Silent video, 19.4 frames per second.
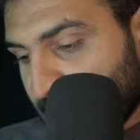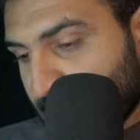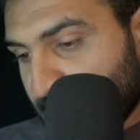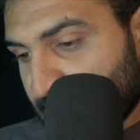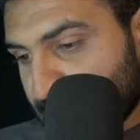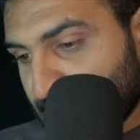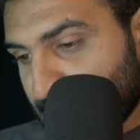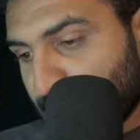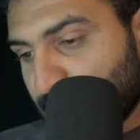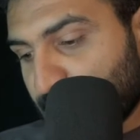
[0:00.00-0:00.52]

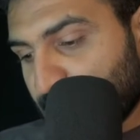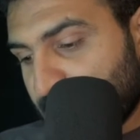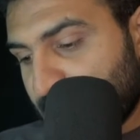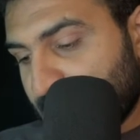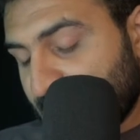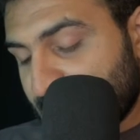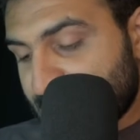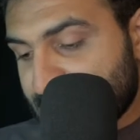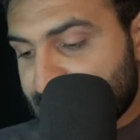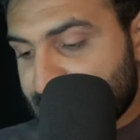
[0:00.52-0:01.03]
so
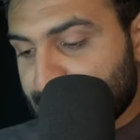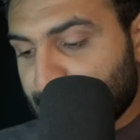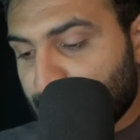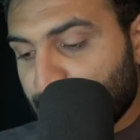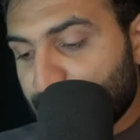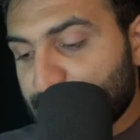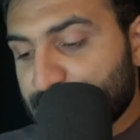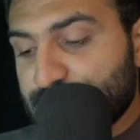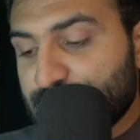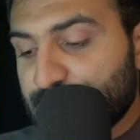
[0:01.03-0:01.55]
let's
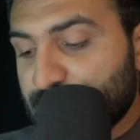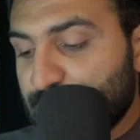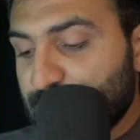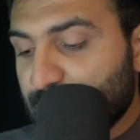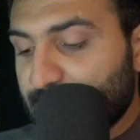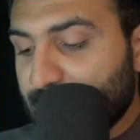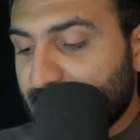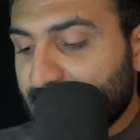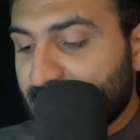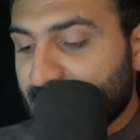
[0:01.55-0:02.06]
suppose you
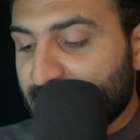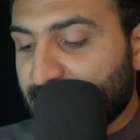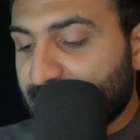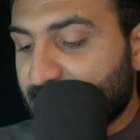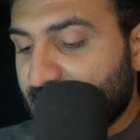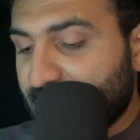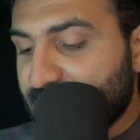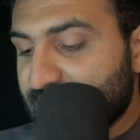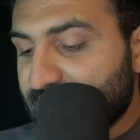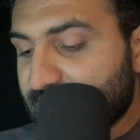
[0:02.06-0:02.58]
make a
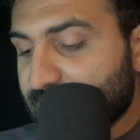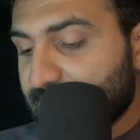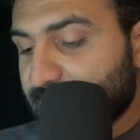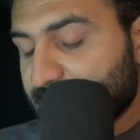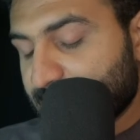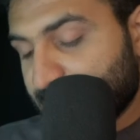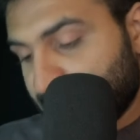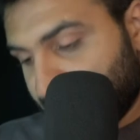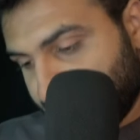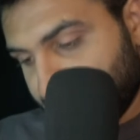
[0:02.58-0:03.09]

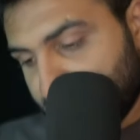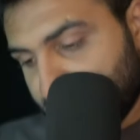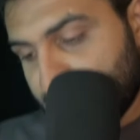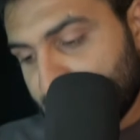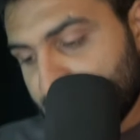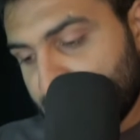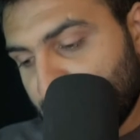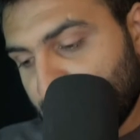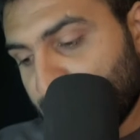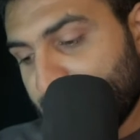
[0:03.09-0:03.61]
comparison.
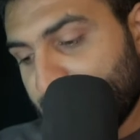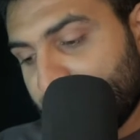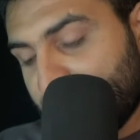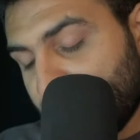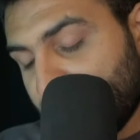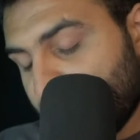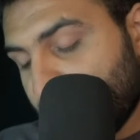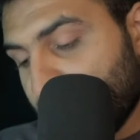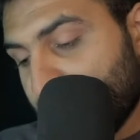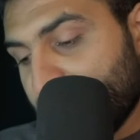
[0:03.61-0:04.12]
You make
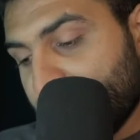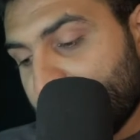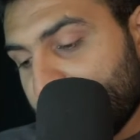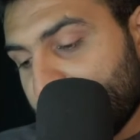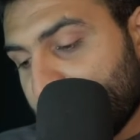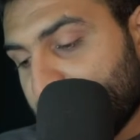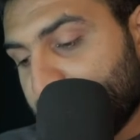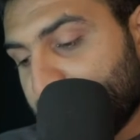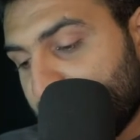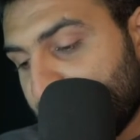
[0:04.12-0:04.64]
a
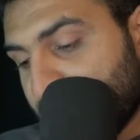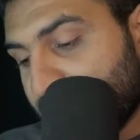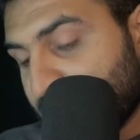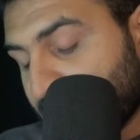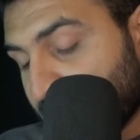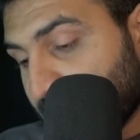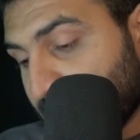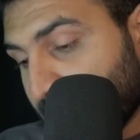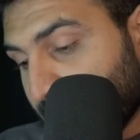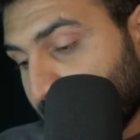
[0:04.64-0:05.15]

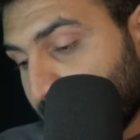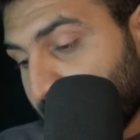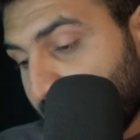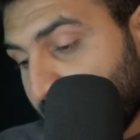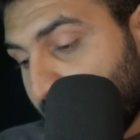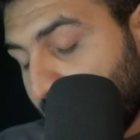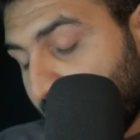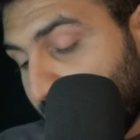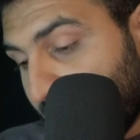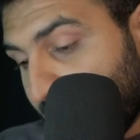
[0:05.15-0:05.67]
comparison,
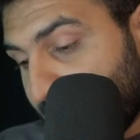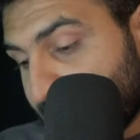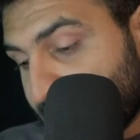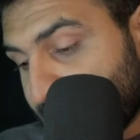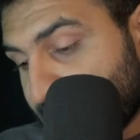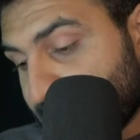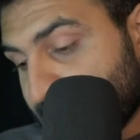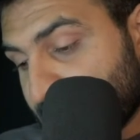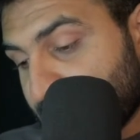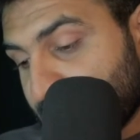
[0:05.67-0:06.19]

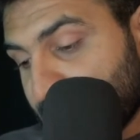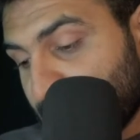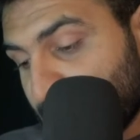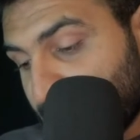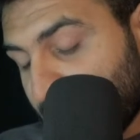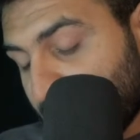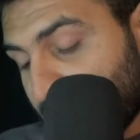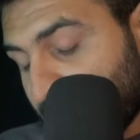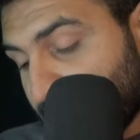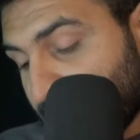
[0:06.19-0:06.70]
and you
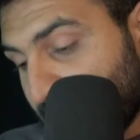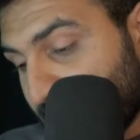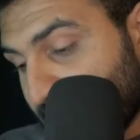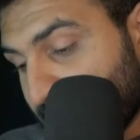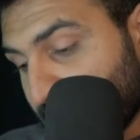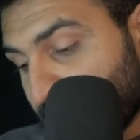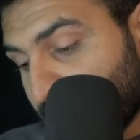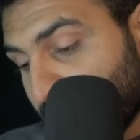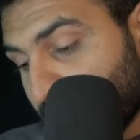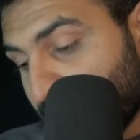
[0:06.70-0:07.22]
make a
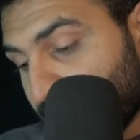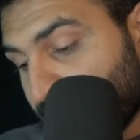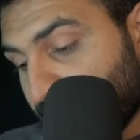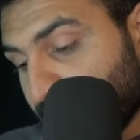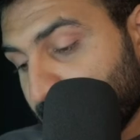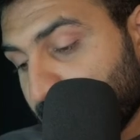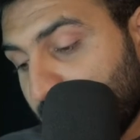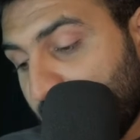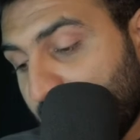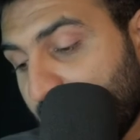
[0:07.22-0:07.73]
comparison of
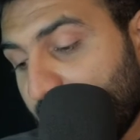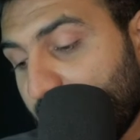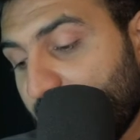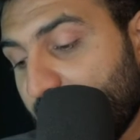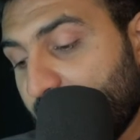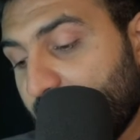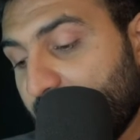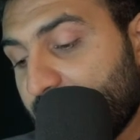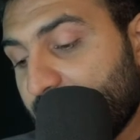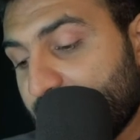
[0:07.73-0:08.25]

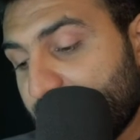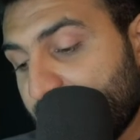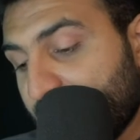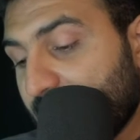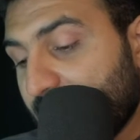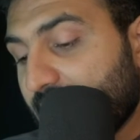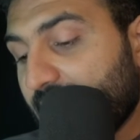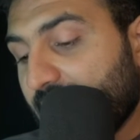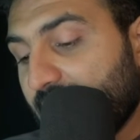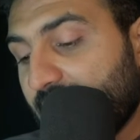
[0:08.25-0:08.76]

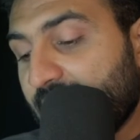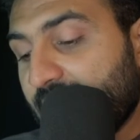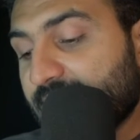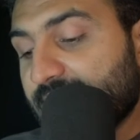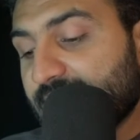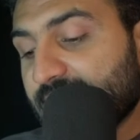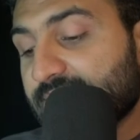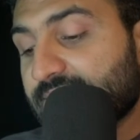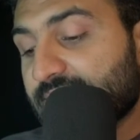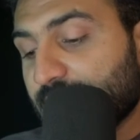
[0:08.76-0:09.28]
array and
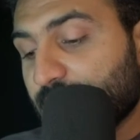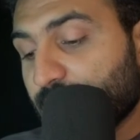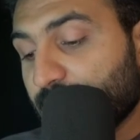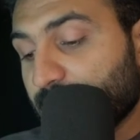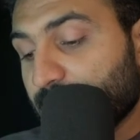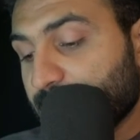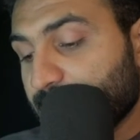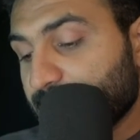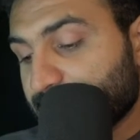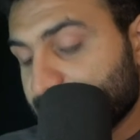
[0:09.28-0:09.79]
a zero.
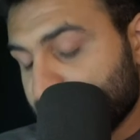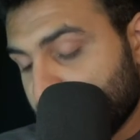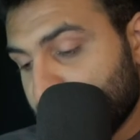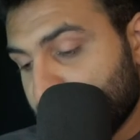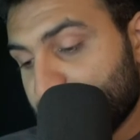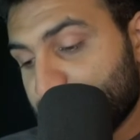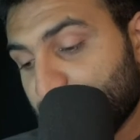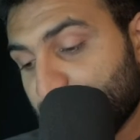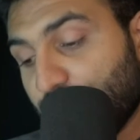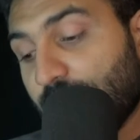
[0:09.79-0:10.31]

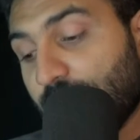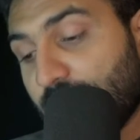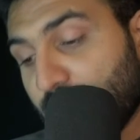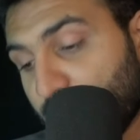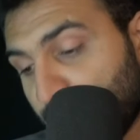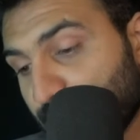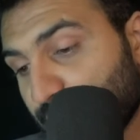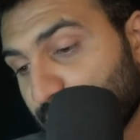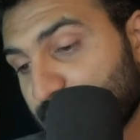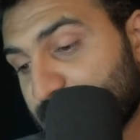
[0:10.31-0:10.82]
So
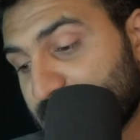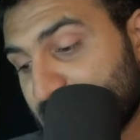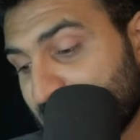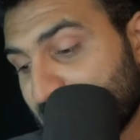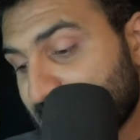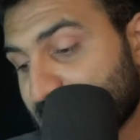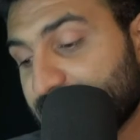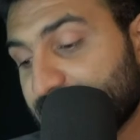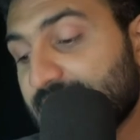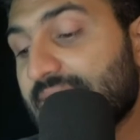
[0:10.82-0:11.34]
how
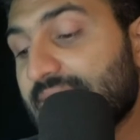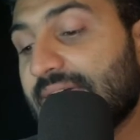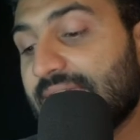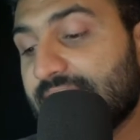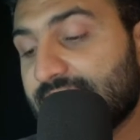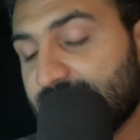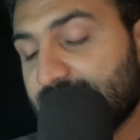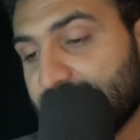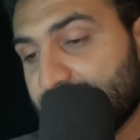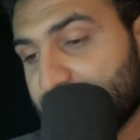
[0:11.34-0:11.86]
JS will
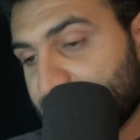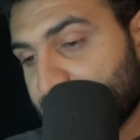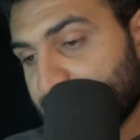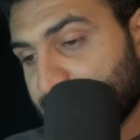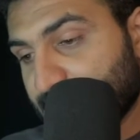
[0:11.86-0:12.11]
handle it?